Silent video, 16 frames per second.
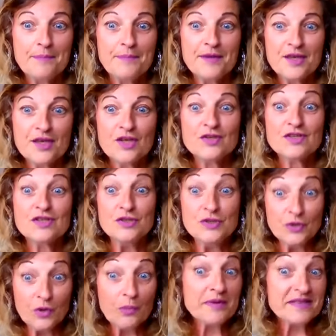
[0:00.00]
because
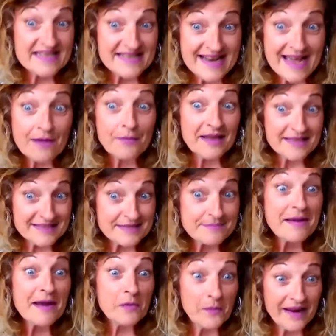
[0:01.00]
nobody now gets
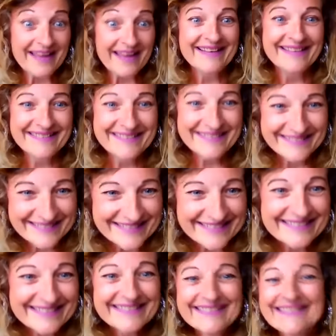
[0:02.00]
in my way.
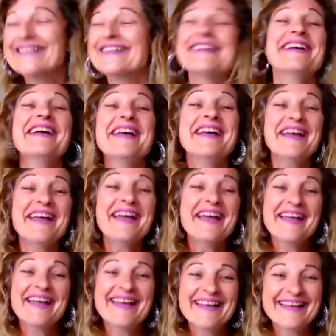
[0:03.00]
I love it.
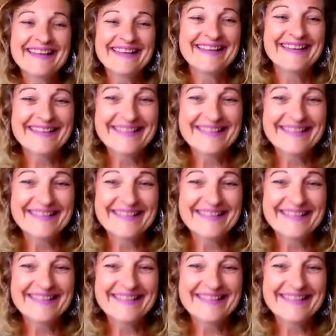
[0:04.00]
I love it.